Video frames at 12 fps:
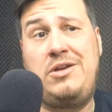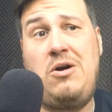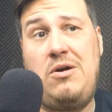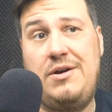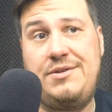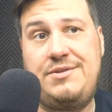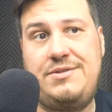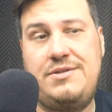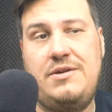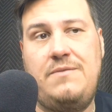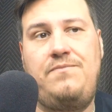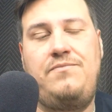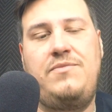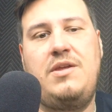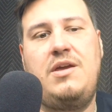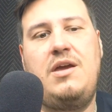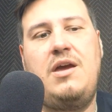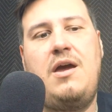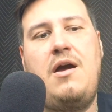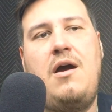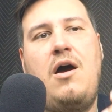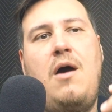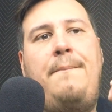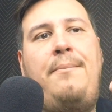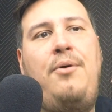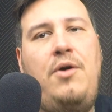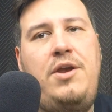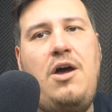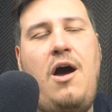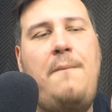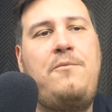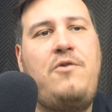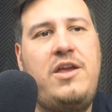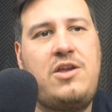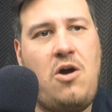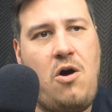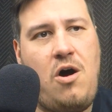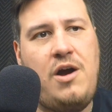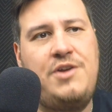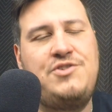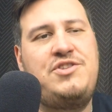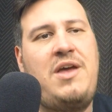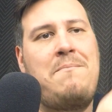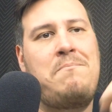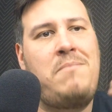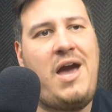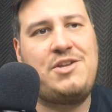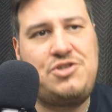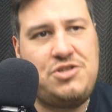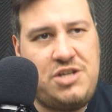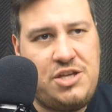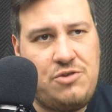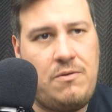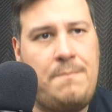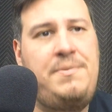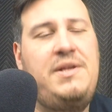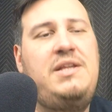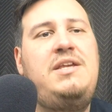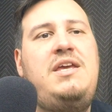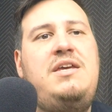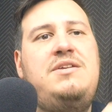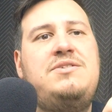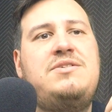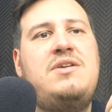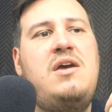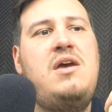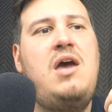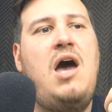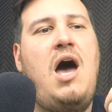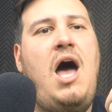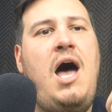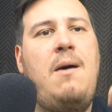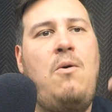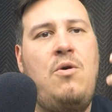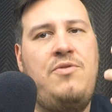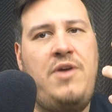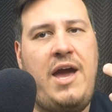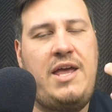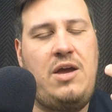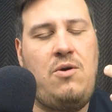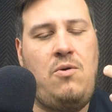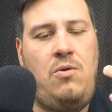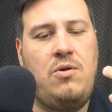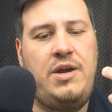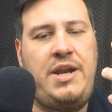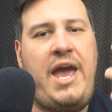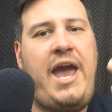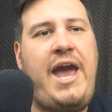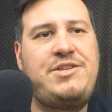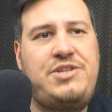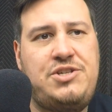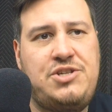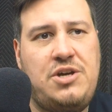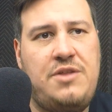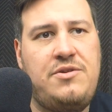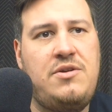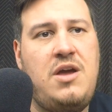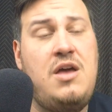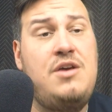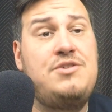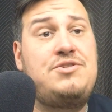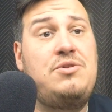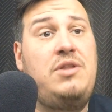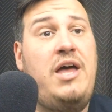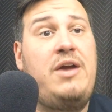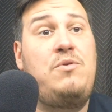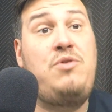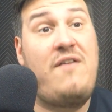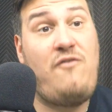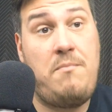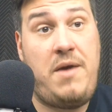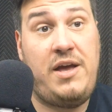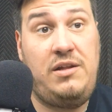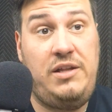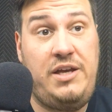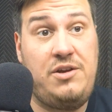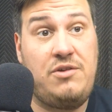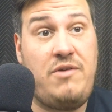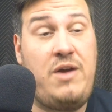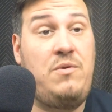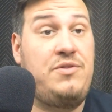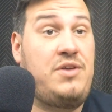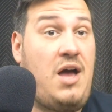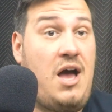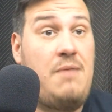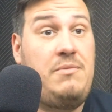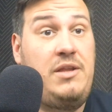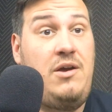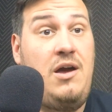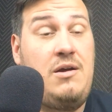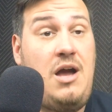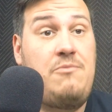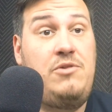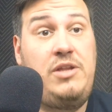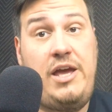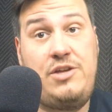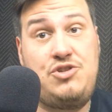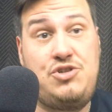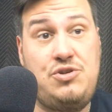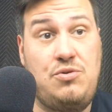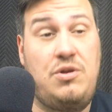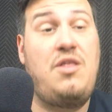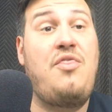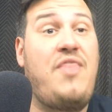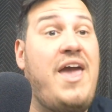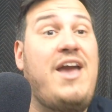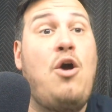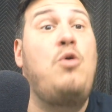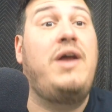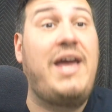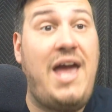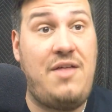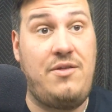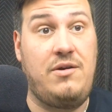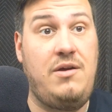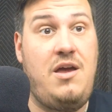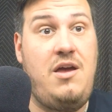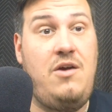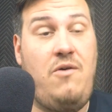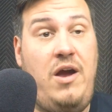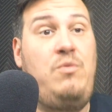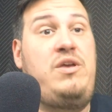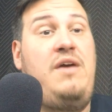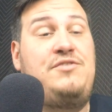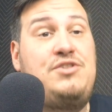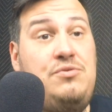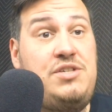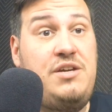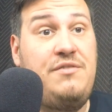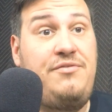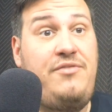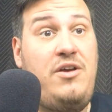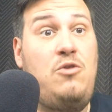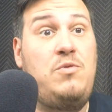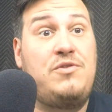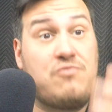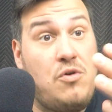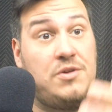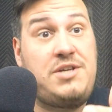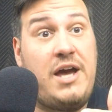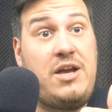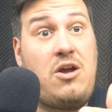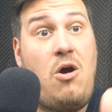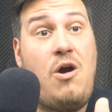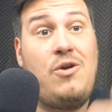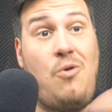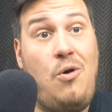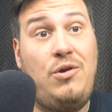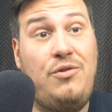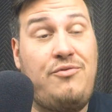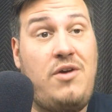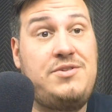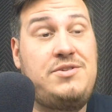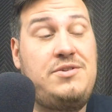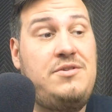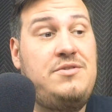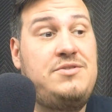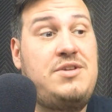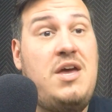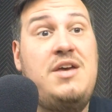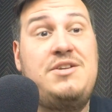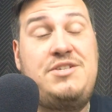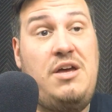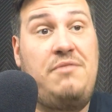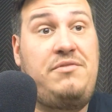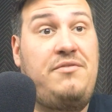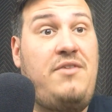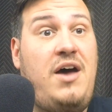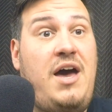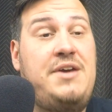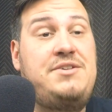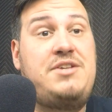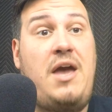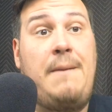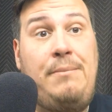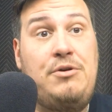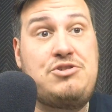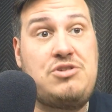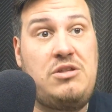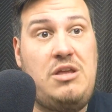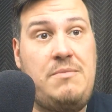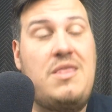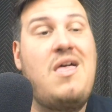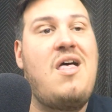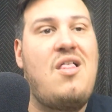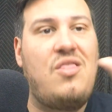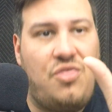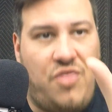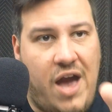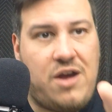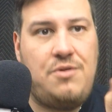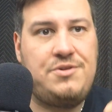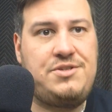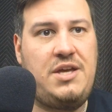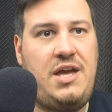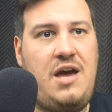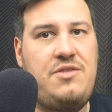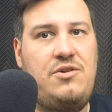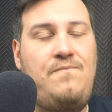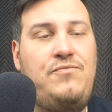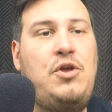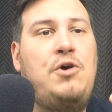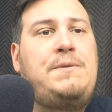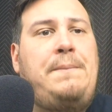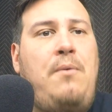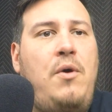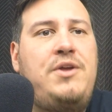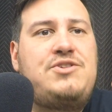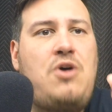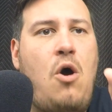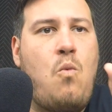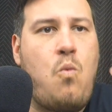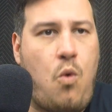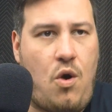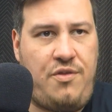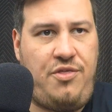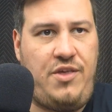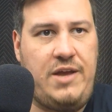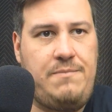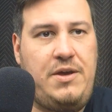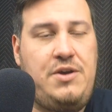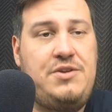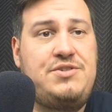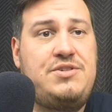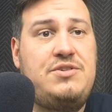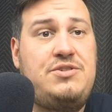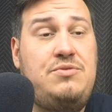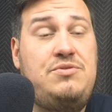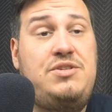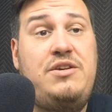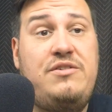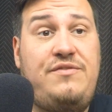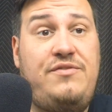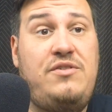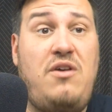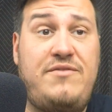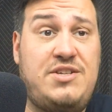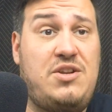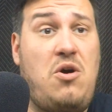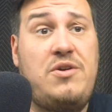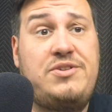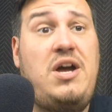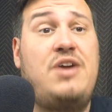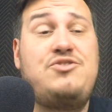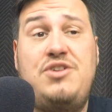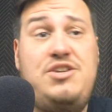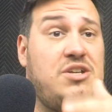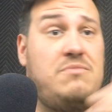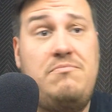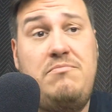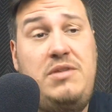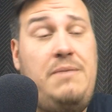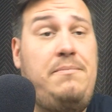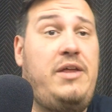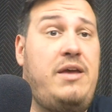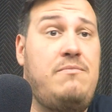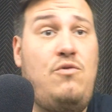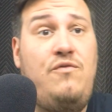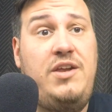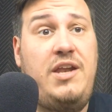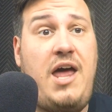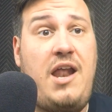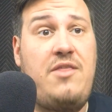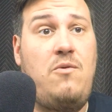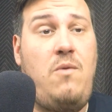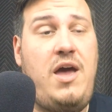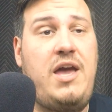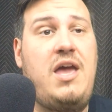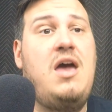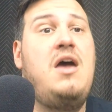cards. Put upgrade cards that matches either abilities or enhance each other. So like when you have Omega Leader, right, with Com Relay and Juke, they go together, right? When you have Soontir Fell with Royal Tie Guard, Auto Thrusters, Stealth Device, and Push the Limit, that goes together. Those points are worth it because Soontir Fell, as an Arc Dodger, he's going to manipulate and move in and out of the way.